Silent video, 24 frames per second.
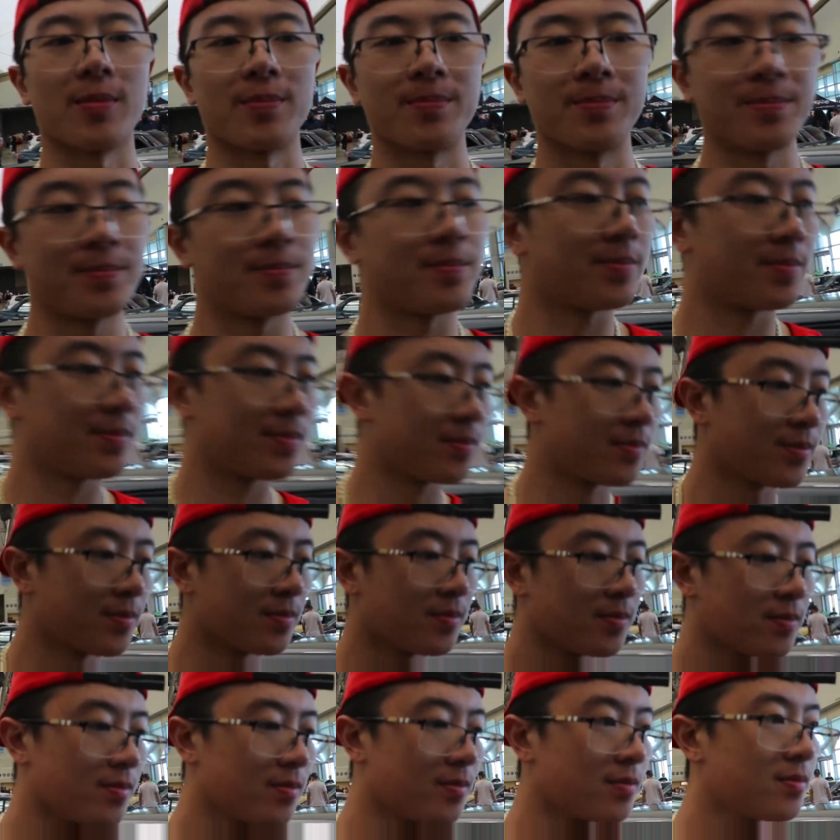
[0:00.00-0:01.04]
Oh
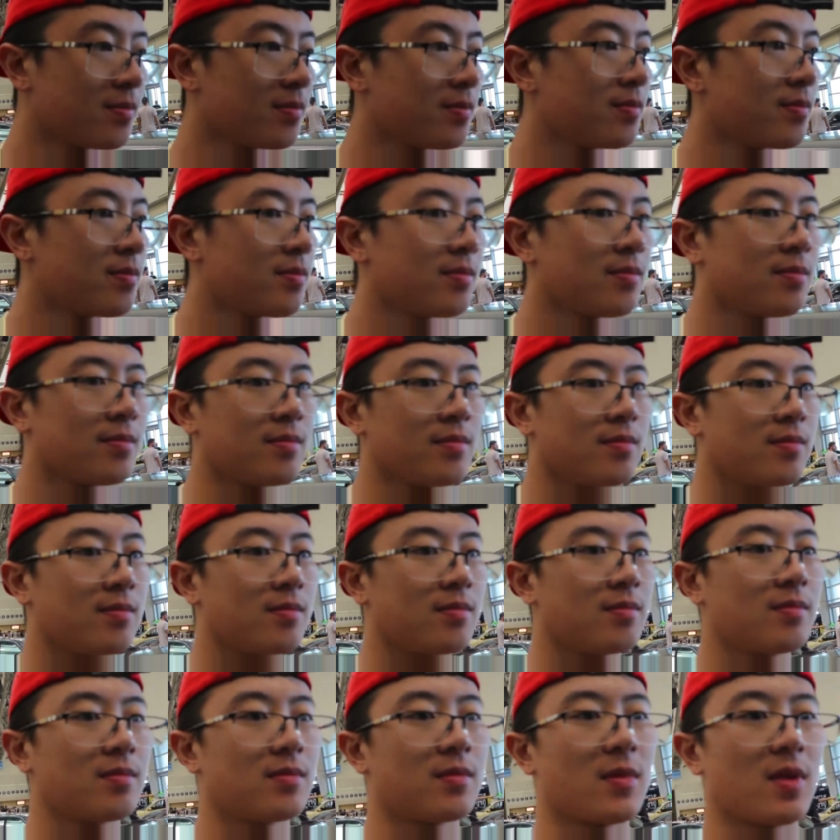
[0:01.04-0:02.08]
yeah, the whole
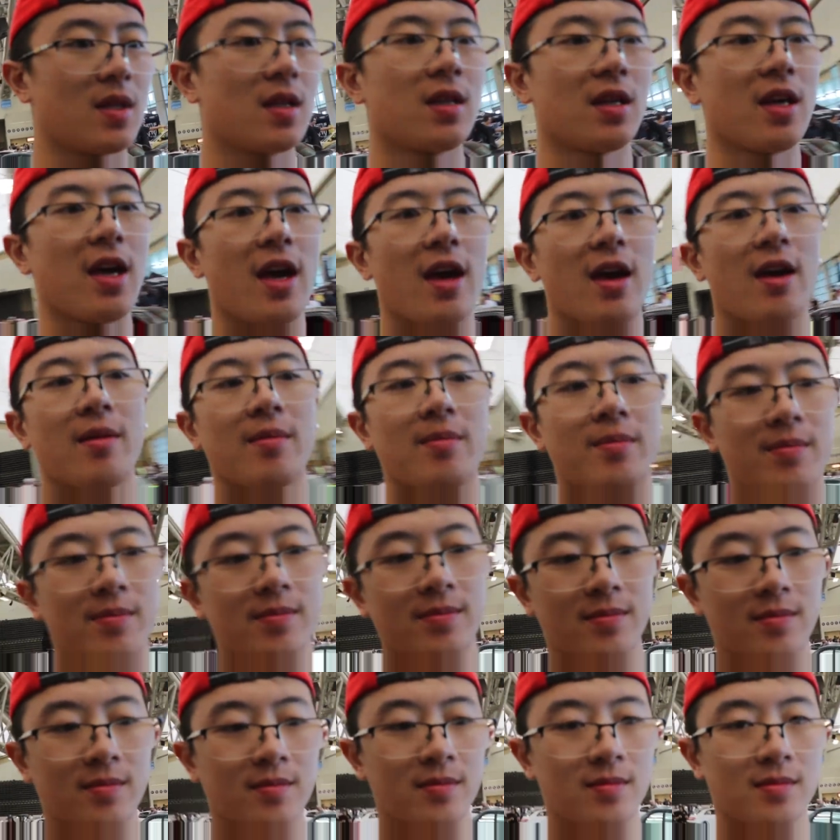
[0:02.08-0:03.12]
thing like that?
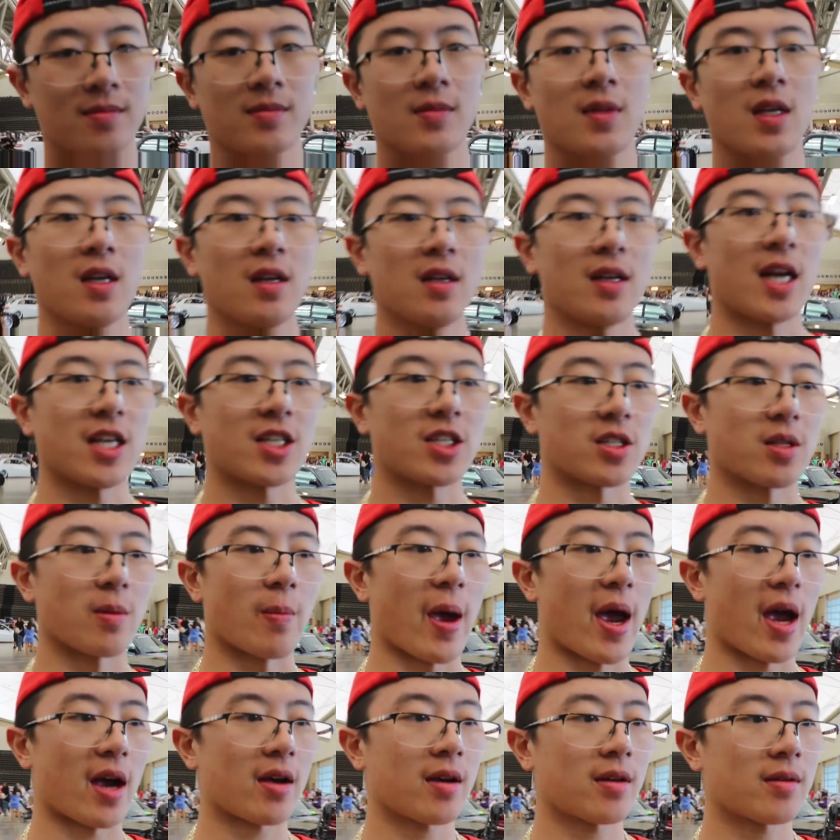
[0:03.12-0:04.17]
Yeah. Not just the
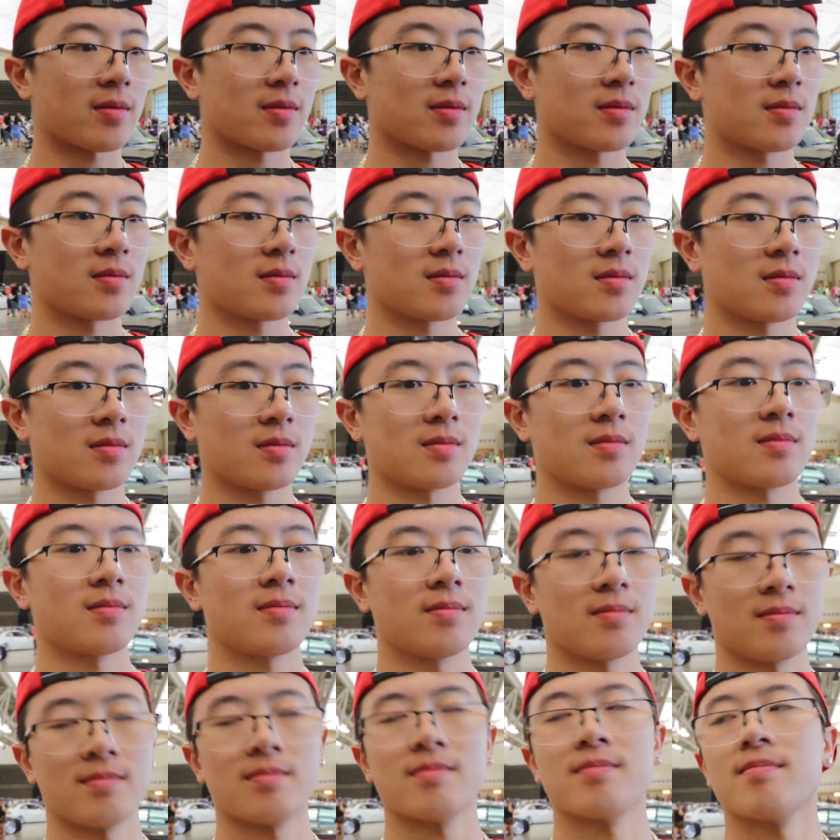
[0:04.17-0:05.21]
back. Come on.
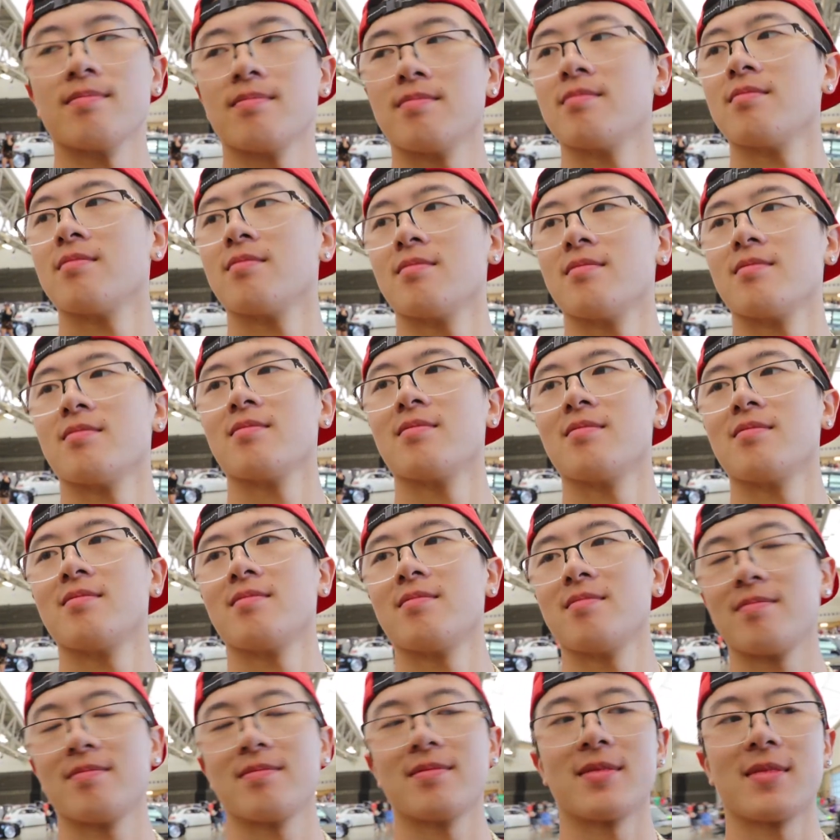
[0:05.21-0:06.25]
You gotta get it
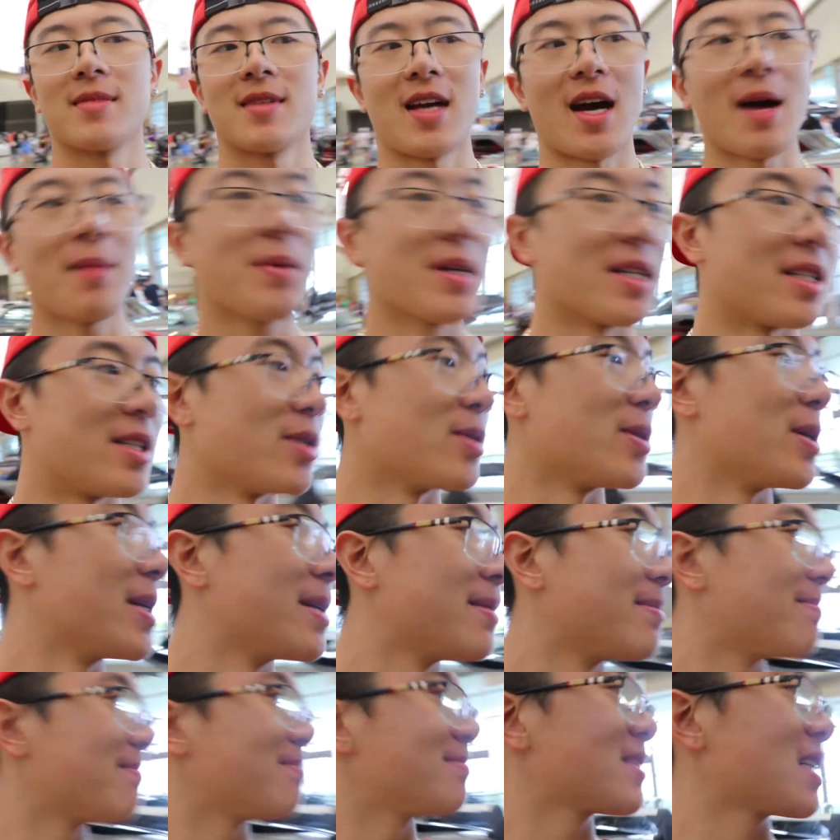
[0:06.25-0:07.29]
going. You gotta do I'm gonna do it.
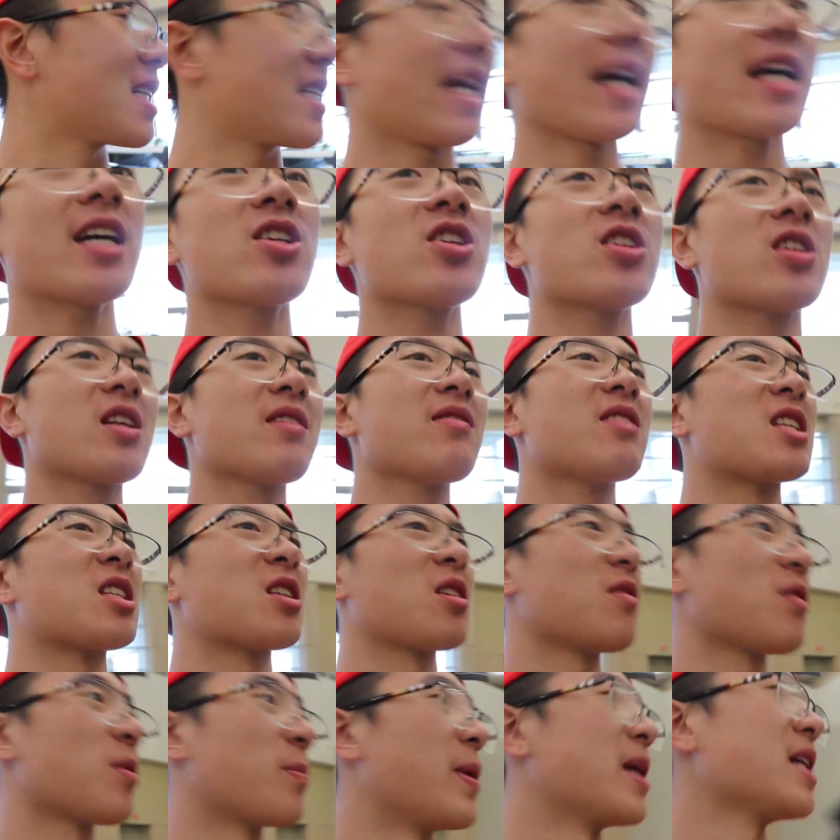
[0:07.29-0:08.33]
Yeah. Cause I could just leave the
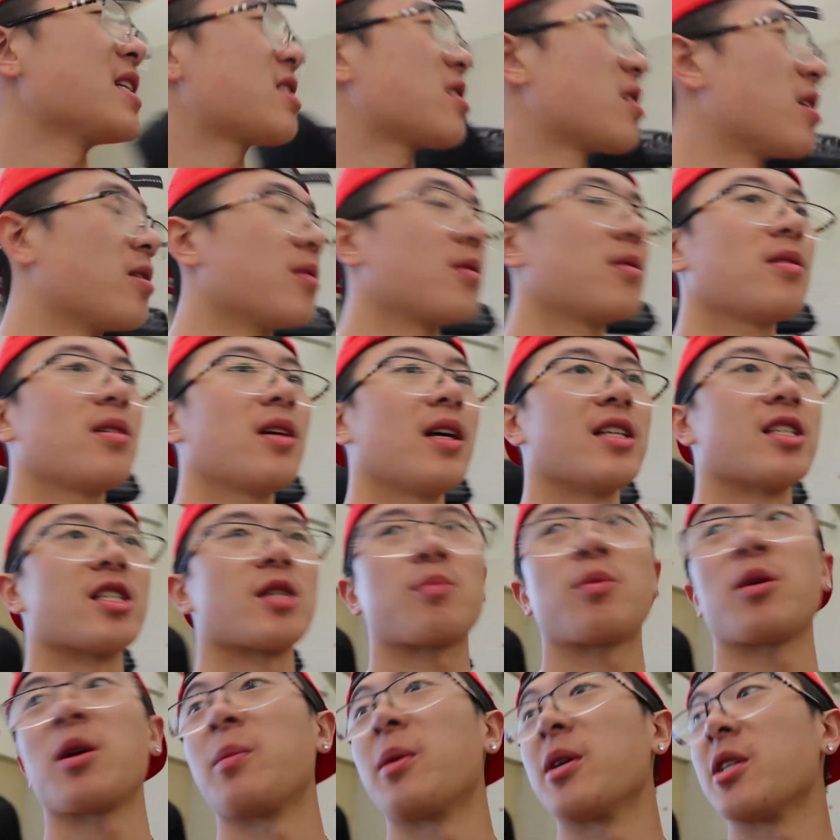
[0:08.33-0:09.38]
silver base coat and
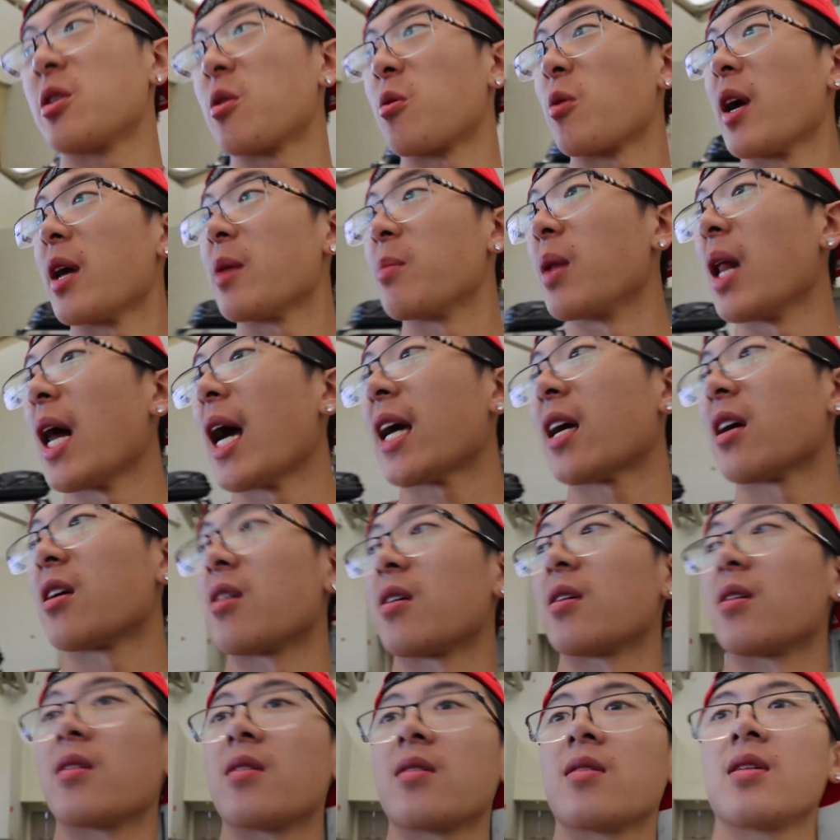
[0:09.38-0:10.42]
just put a bunch of red, black, and
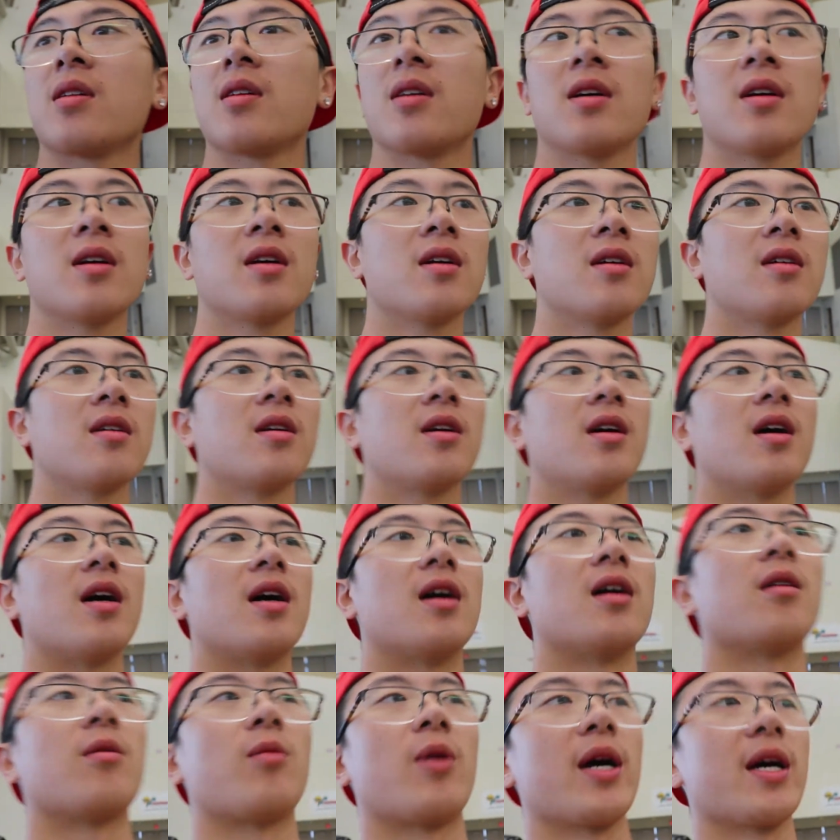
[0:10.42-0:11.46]
yeah,
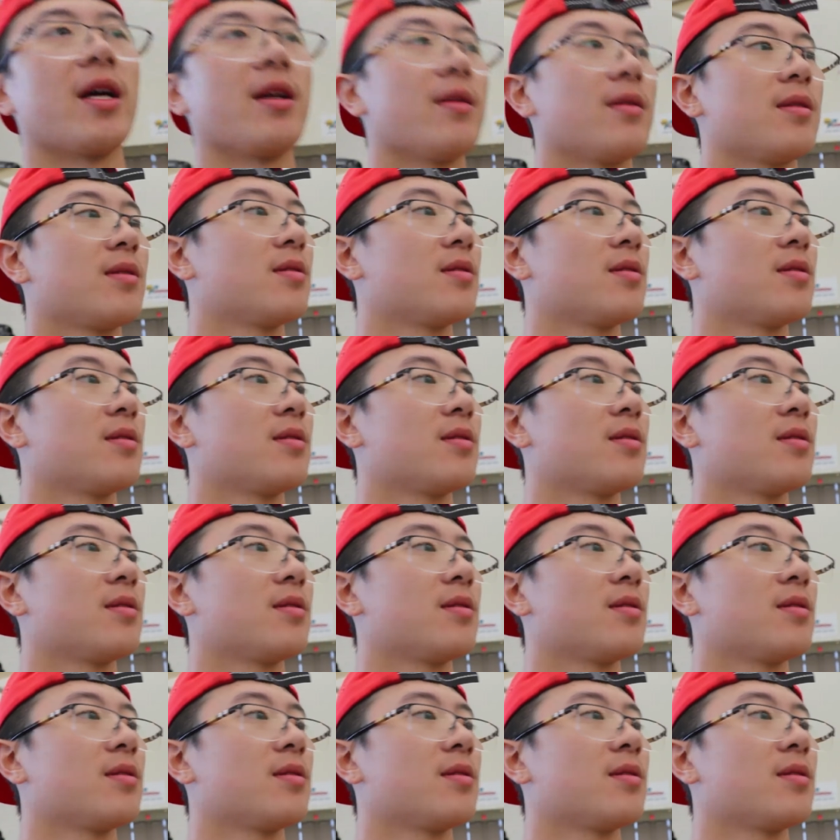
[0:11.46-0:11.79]
uh, white.